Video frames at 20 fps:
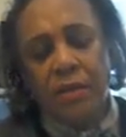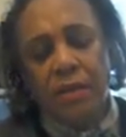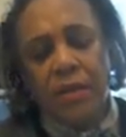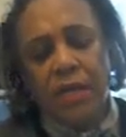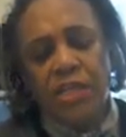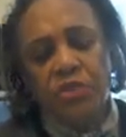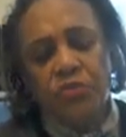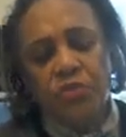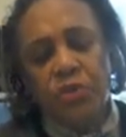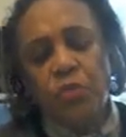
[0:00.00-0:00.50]

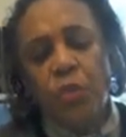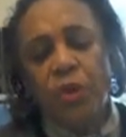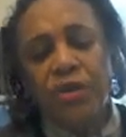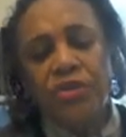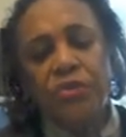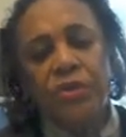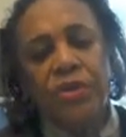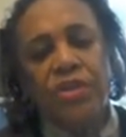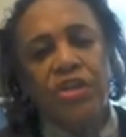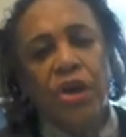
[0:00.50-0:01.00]
is we want
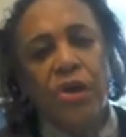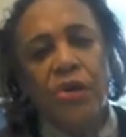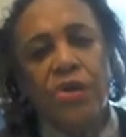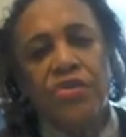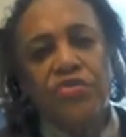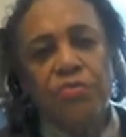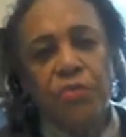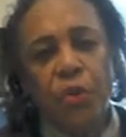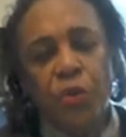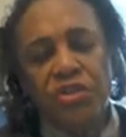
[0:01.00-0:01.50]
to
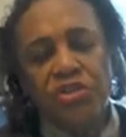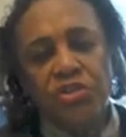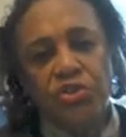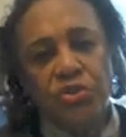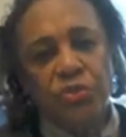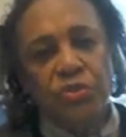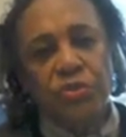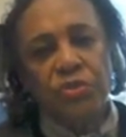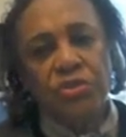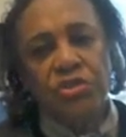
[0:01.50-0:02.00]
encourage more
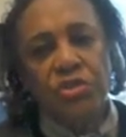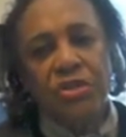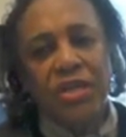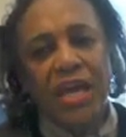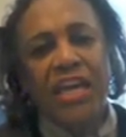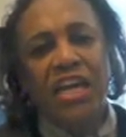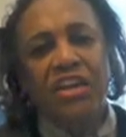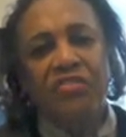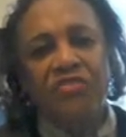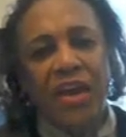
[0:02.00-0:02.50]
students to
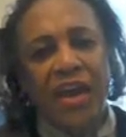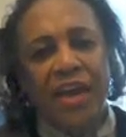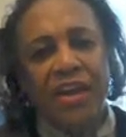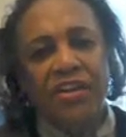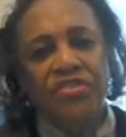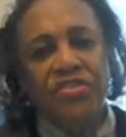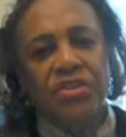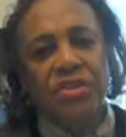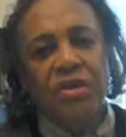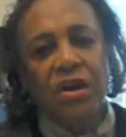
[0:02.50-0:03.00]
take
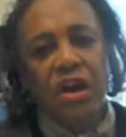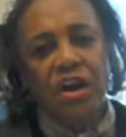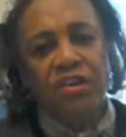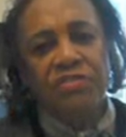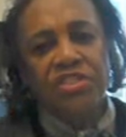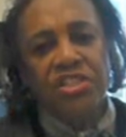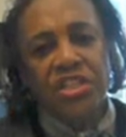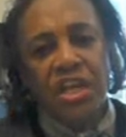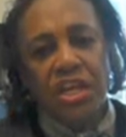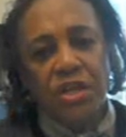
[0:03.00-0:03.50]
advantage of
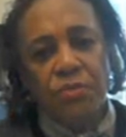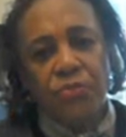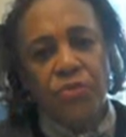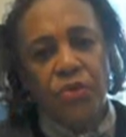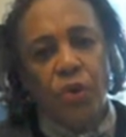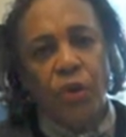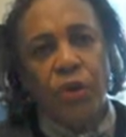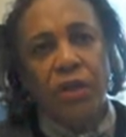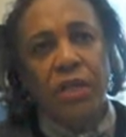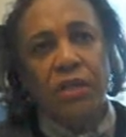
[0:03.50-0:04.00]
study
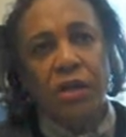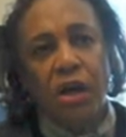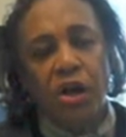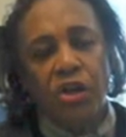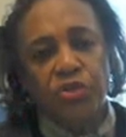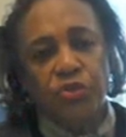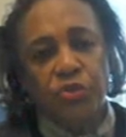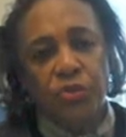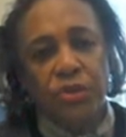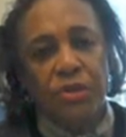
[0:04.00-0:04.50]
abroad and
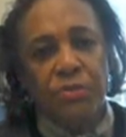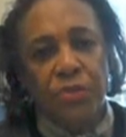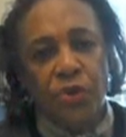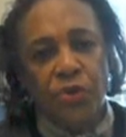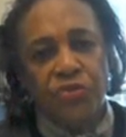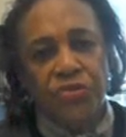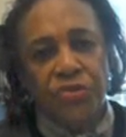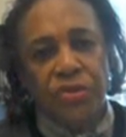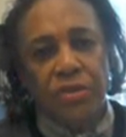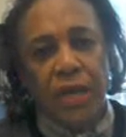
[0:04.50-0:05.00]
cultural
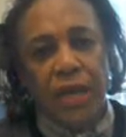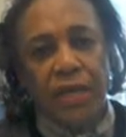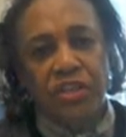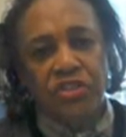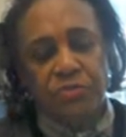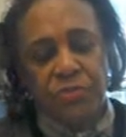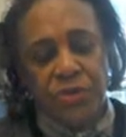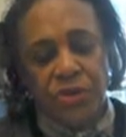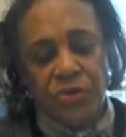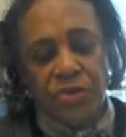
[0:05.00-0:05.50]
immersion
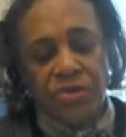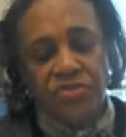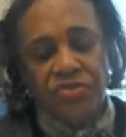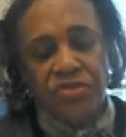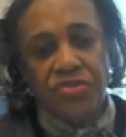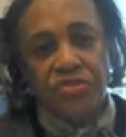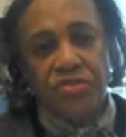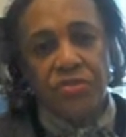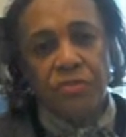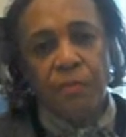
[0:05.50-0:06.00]

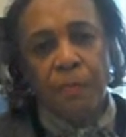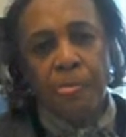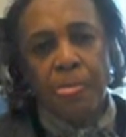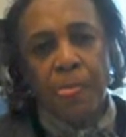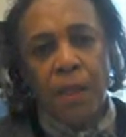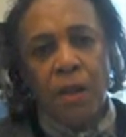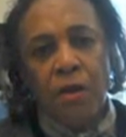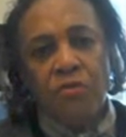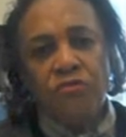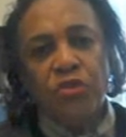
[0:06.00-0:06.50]
experiences.
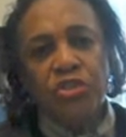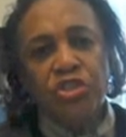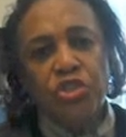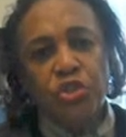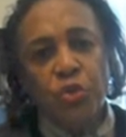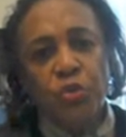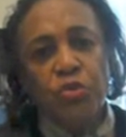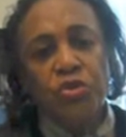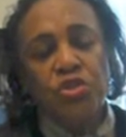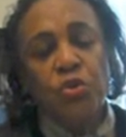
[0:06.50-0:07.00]
For
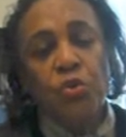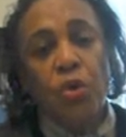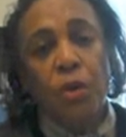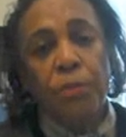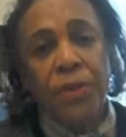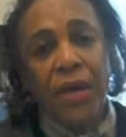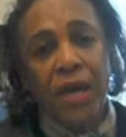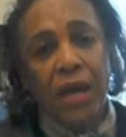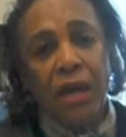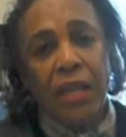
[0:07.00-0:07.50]
students who are
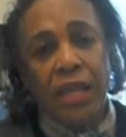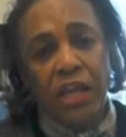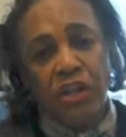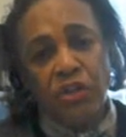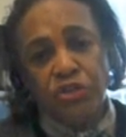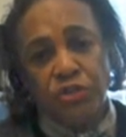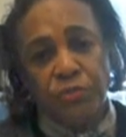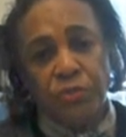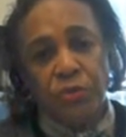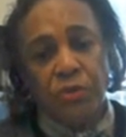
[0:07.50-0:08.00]
Pell
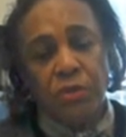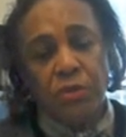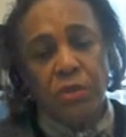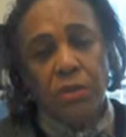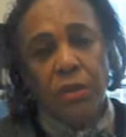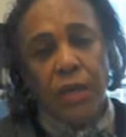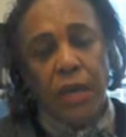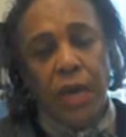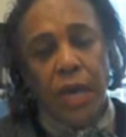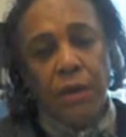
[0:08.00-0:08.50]
eligible,
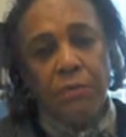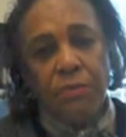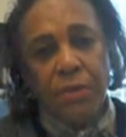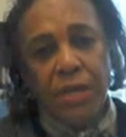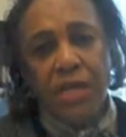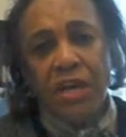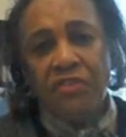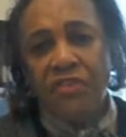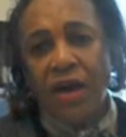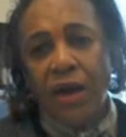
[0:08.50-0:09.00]
at
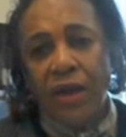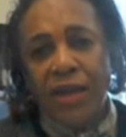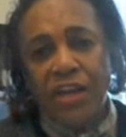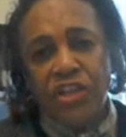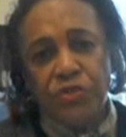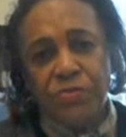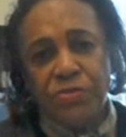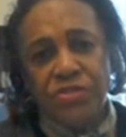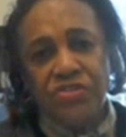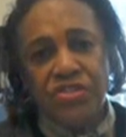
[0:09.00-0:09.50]
many of our
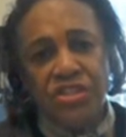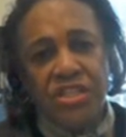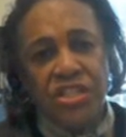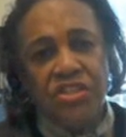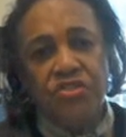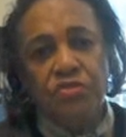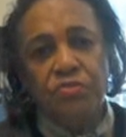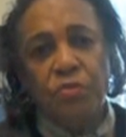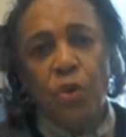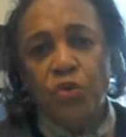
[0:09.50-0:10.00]

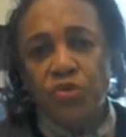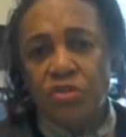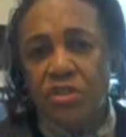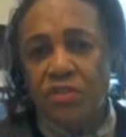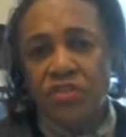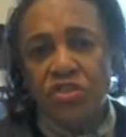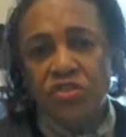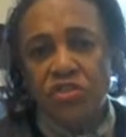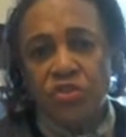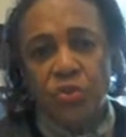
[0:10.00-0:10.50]
HBCs, most of
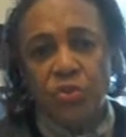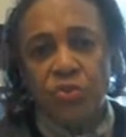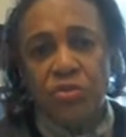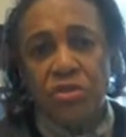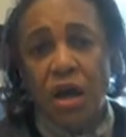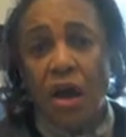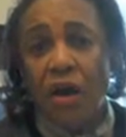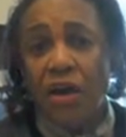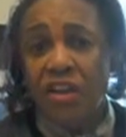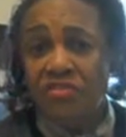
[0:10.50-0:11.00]
the students
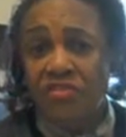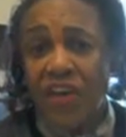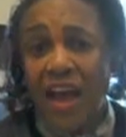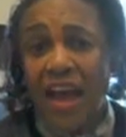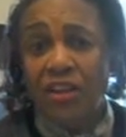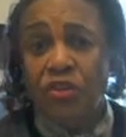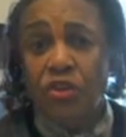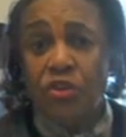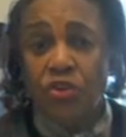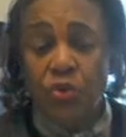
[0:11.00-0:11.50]
are, in
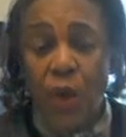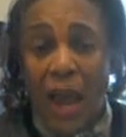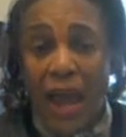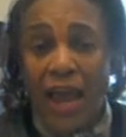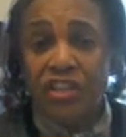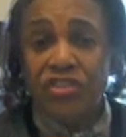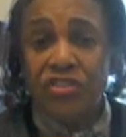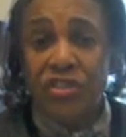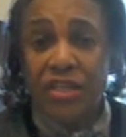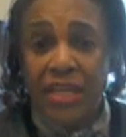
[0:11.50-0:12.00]
fact, you
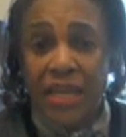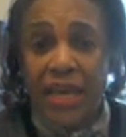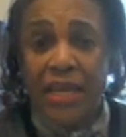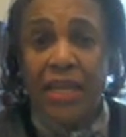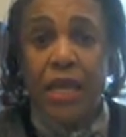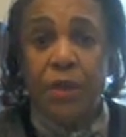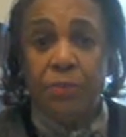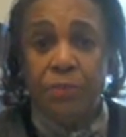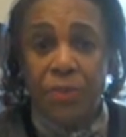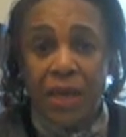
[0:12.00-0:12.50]
actually get
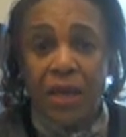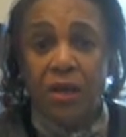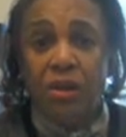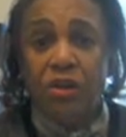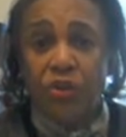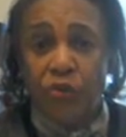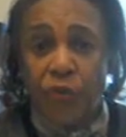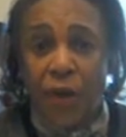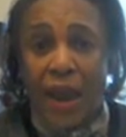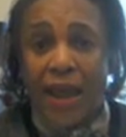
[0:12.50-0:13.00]
a Pell
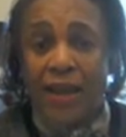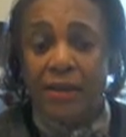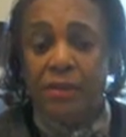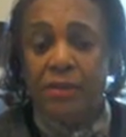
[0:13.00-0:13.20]
grant.